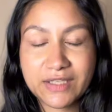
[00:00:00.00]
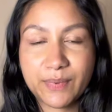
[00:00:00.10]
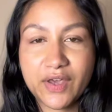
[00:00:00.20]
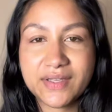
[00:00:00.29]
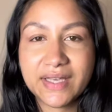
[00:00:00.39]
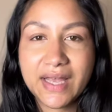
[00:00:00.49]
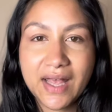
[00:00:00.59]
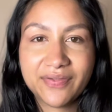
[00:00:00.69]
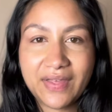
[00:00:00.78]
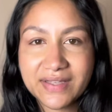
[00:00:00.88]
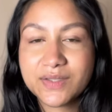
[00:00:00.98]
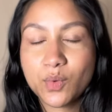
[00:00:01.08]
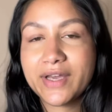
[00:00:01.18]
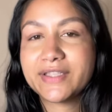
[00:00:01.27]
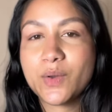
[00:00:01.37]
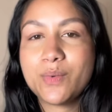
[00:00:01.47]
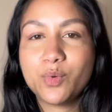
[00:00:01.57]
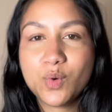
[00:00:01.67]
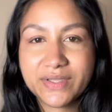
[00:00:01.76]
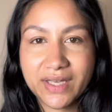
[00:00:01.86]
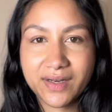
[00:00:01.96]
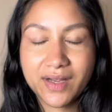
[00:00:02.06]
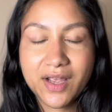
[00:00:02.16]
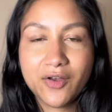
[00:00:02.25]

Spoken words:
is because that is why it's so important